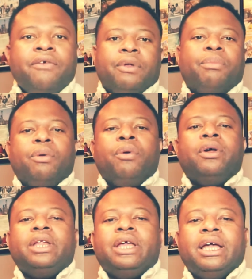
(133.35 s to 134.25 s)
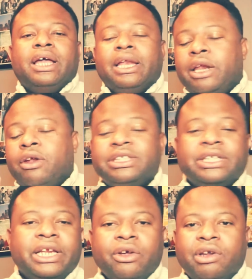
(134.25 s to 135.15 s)
Number one, and they're not
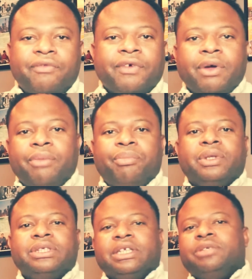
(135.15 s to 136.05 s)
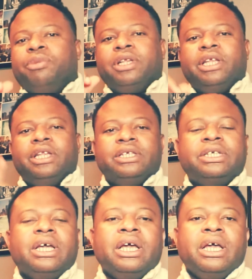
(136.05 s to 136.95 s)
in any order of importance, but it
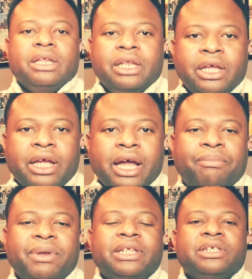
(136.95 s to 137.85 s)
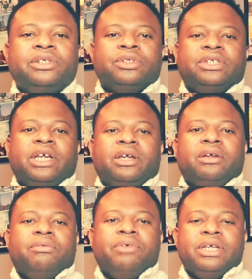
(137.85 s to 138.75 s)
is the ability to take
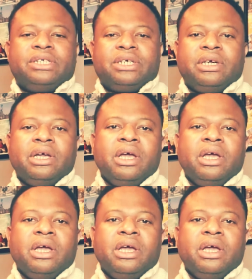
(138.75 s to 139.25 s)
risk.